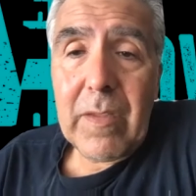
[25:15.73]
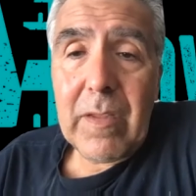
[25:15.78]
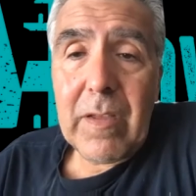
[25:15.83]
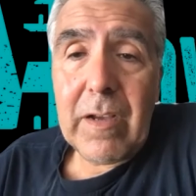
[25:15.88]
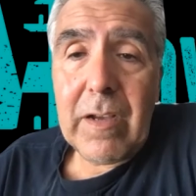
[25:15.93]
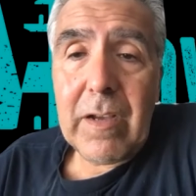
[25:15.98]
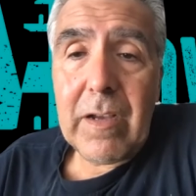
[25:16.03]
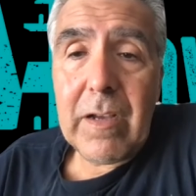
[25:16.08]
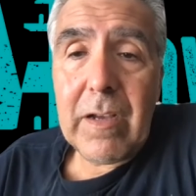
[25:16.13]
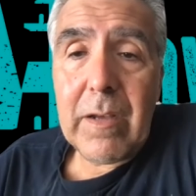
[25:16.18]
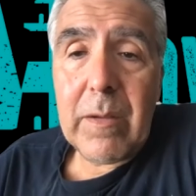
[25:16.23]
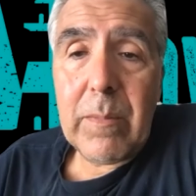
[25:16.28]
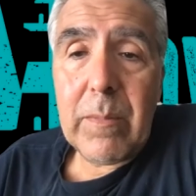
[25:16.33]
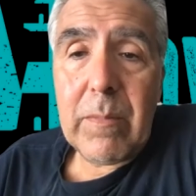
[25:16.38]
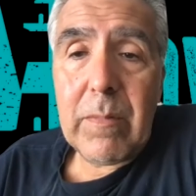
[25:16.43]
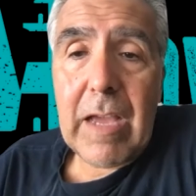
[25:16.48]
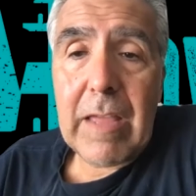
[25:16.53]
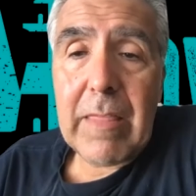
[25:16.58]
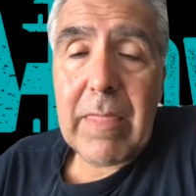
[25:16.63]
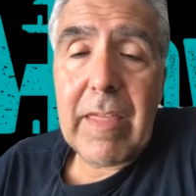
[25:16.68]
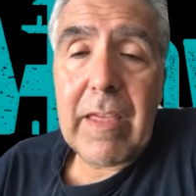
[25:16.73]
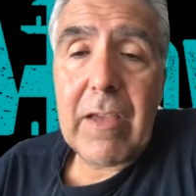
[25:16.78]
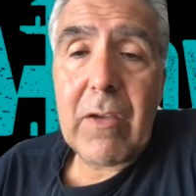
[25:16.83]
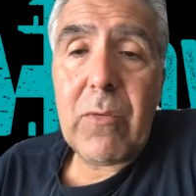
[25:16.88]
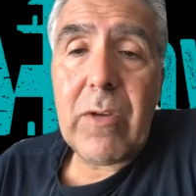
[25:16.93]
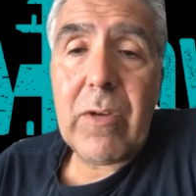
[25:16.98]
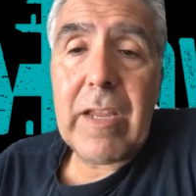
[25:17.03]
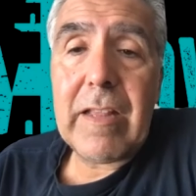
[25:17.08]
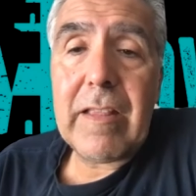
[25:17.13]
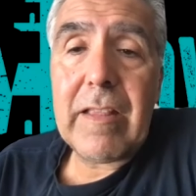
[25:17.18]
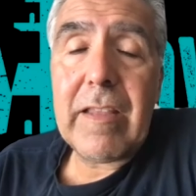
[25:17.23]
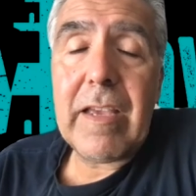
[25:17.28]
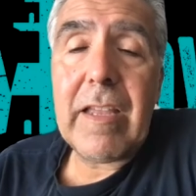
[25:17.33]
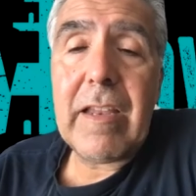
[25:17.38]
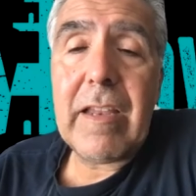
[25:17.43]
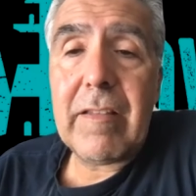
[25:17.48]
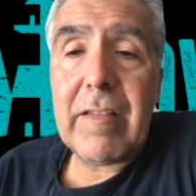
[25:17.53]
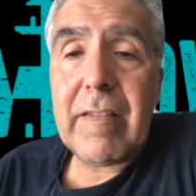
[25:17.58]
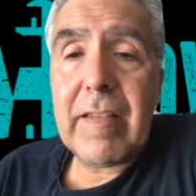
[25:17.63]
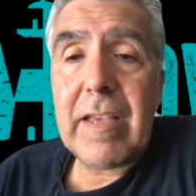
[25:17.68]
Um, I think what he did
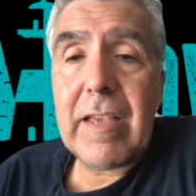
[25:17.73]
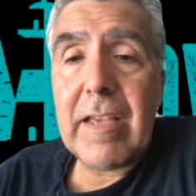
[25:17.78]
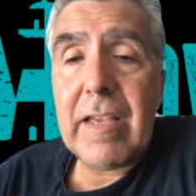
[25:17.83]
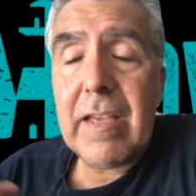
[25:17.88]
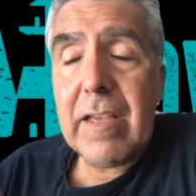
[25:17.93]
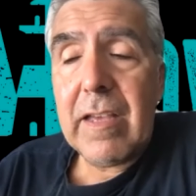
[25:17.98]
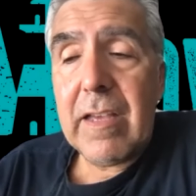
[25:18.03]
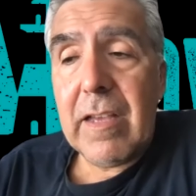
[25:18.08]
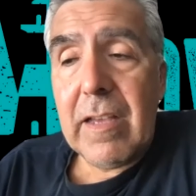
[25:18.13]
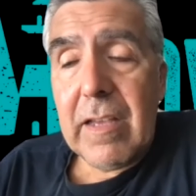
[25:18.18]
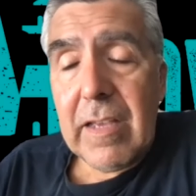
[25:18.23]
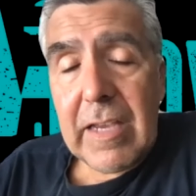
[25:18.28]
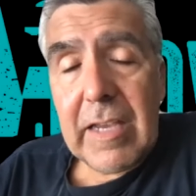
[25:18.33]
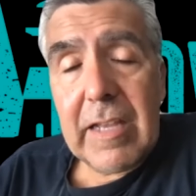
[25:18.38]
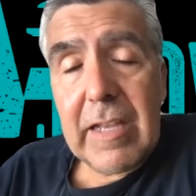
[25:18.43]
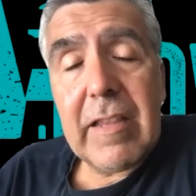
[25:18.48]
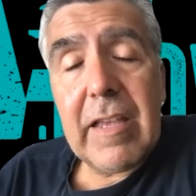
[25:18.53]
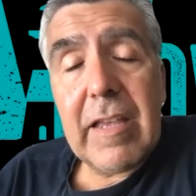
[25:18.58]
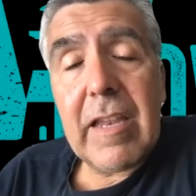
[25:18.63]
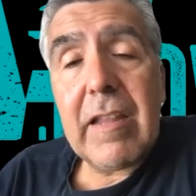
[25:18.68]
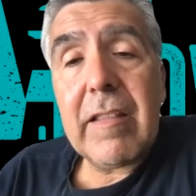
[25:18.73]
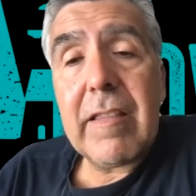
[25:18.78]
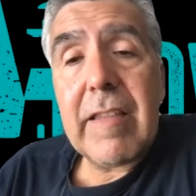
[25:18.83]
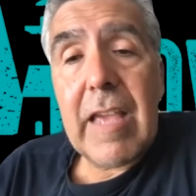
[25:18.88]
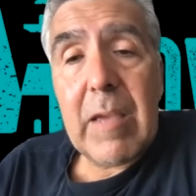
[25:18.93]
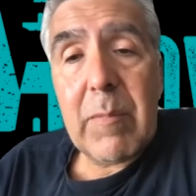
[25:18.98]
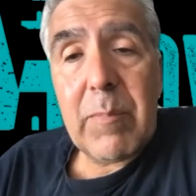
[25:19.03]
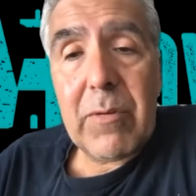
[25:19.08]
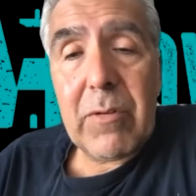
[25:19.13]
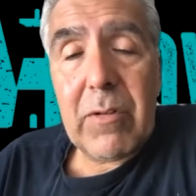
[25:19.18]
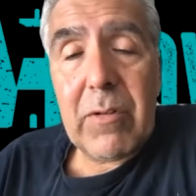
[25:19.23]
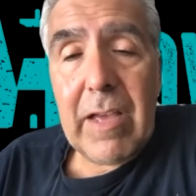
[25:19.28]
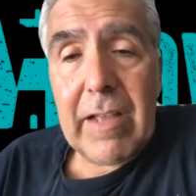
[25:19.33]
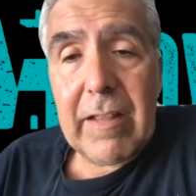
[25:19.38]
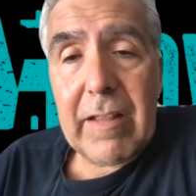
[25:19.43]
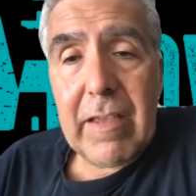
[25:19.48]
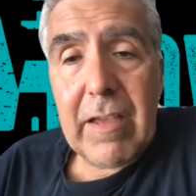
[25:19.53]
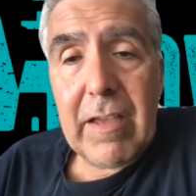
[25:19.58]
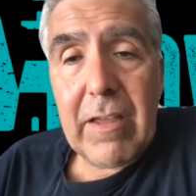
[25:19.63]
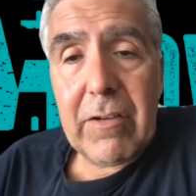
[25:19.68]
is he he didn't taper like
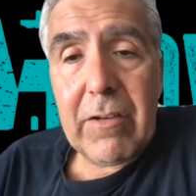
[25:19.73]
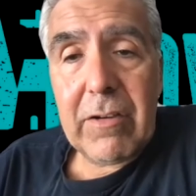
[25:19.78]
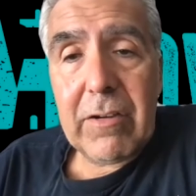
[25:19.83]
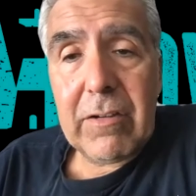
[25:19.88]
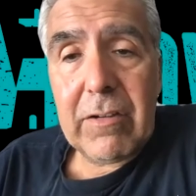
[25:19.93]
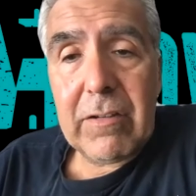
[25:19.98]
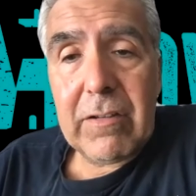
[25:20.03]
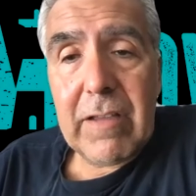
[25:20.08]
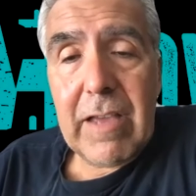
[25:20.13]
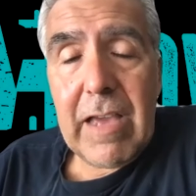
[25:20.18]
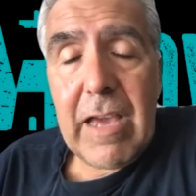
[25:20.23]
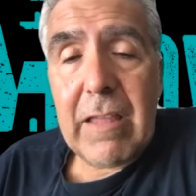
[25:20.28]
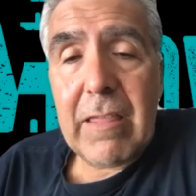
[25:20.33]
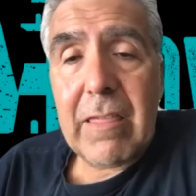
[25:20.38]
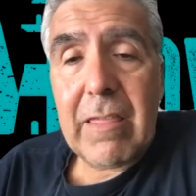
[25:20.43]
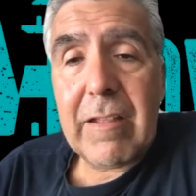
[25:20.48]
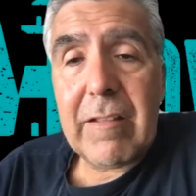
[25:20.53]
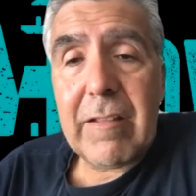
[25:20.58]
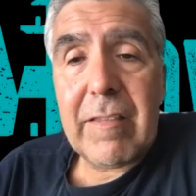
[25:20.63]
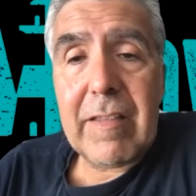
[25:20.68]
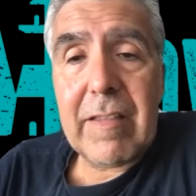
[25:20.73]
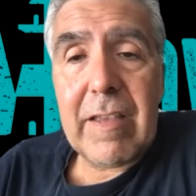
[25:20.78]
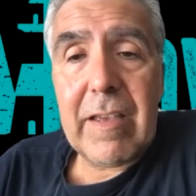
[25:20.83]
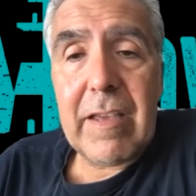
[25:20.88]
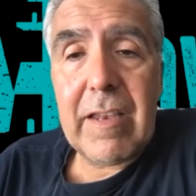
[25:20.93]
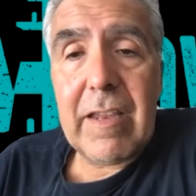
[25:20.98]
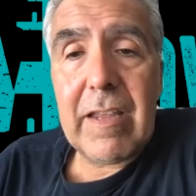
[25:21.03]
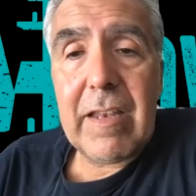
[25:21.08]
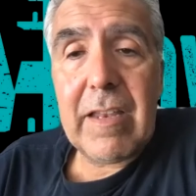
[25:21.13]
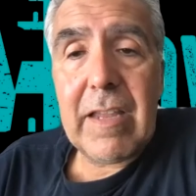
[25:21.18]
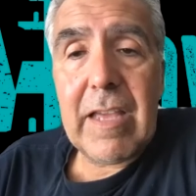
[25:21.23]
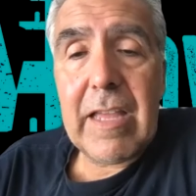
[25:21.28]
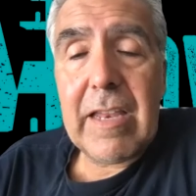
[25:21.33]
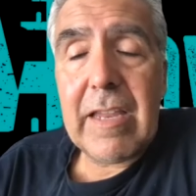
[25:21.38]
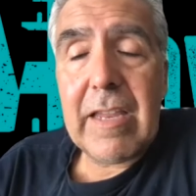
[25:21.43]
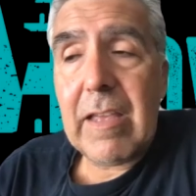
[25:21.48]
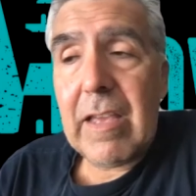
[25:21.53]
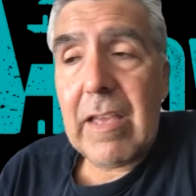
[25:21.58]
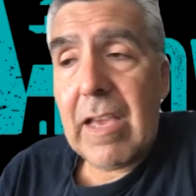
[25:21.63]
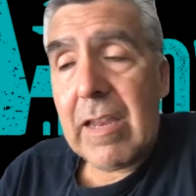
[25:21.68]
the other athletes did, and and
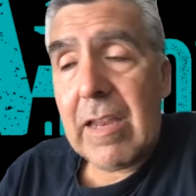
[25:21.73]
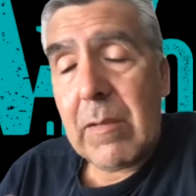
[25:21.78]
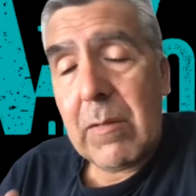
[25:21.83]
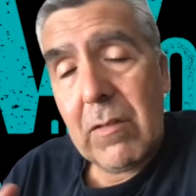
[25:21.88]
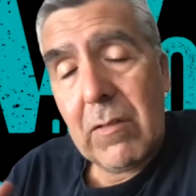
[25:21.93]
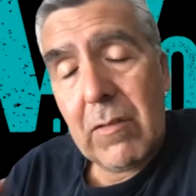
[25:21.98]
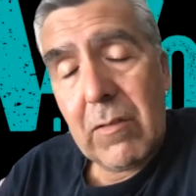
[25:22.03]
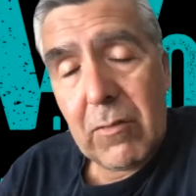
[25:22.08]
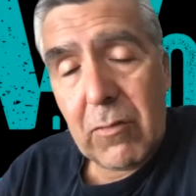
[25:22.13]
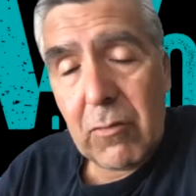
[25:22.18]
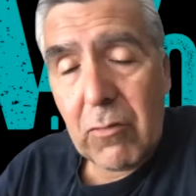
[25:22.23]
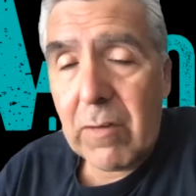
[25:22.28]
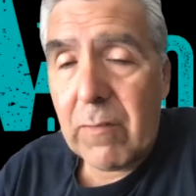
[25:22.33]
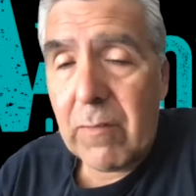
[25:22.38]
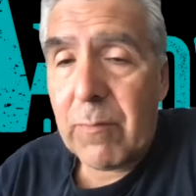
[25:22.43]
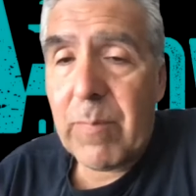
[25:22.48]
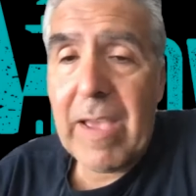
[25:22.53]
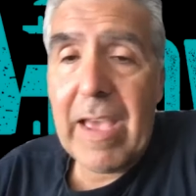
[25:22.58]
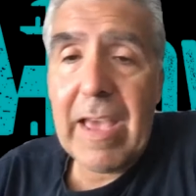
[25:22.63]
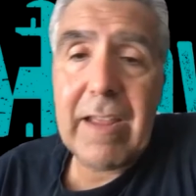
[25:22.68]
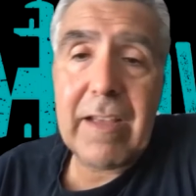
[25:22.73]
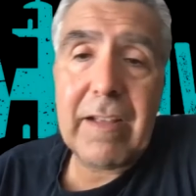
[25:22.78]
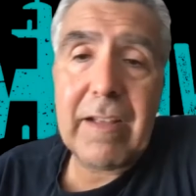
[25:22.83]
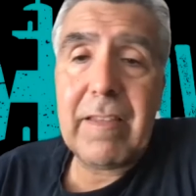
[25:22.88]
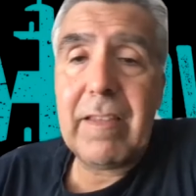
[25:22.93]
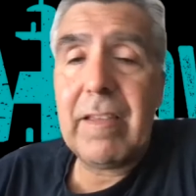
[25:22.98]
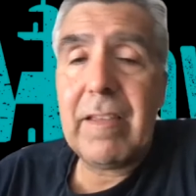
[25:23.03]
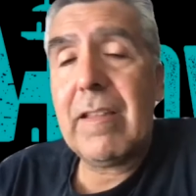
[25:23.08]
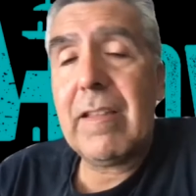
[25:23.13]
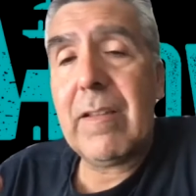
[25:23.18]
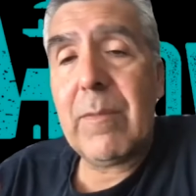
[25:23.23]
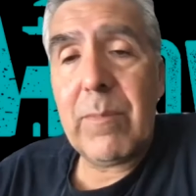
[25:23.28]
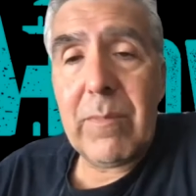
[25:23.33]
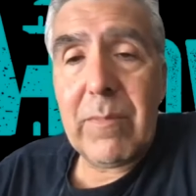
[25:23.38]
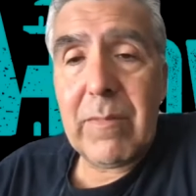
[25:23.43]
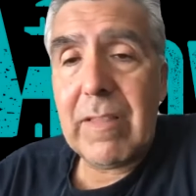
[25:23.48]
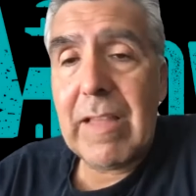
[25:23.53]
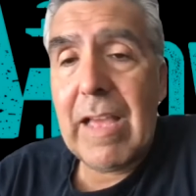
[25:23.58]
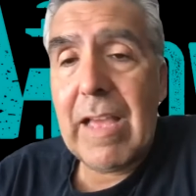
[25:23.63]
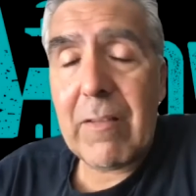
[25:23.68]
he and he sort of panicked in the
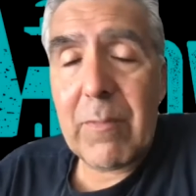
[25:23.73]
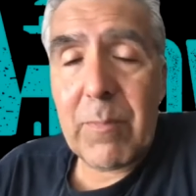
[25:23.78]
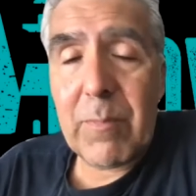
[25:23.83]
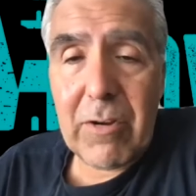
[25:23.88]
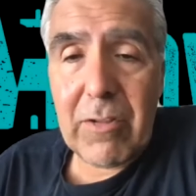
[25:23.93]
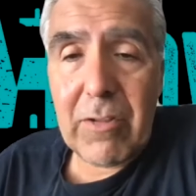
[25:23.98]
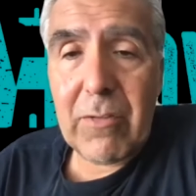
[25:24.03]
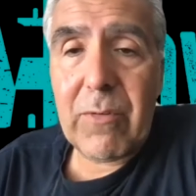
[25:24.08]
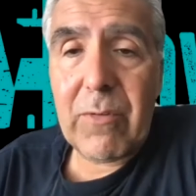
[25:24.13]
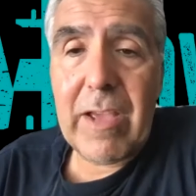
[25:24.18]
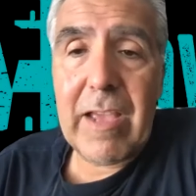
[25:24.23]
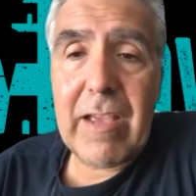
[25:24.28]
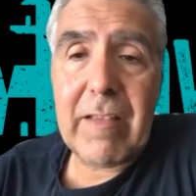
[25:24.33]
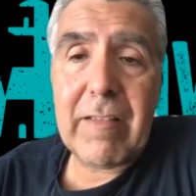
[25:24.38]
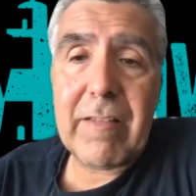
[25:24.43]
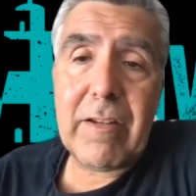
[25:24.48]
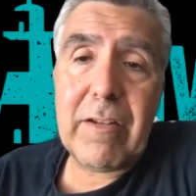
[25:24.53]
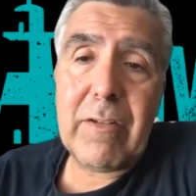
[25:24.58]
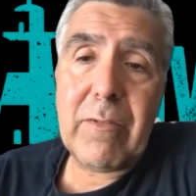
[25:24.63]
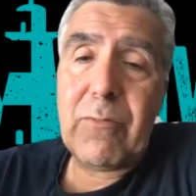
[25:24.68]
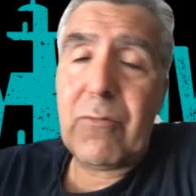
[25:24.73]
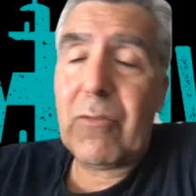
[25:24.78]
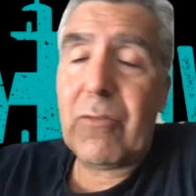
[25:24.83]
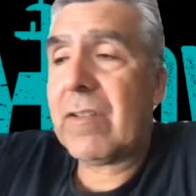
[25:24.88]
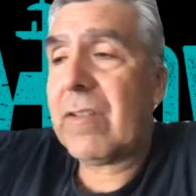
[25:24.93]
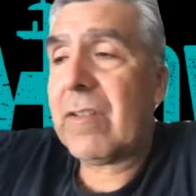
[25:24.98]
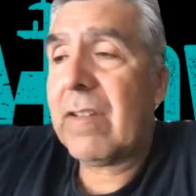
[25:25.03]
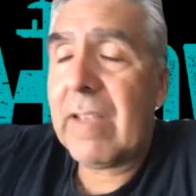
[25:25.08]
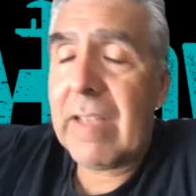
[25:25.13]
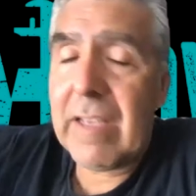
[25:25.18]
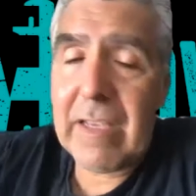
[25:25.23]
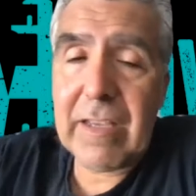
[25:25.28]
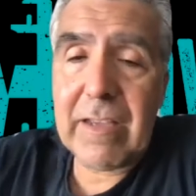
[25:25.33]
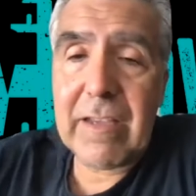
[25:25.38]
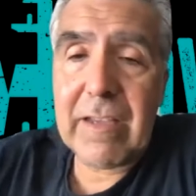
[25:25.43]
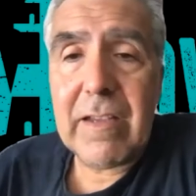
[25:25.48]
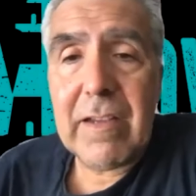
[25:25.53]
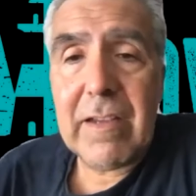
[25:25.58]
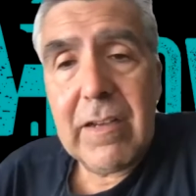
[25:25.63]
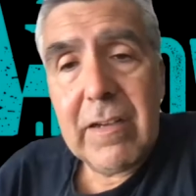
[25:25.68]
last part of the race, and unfortunately he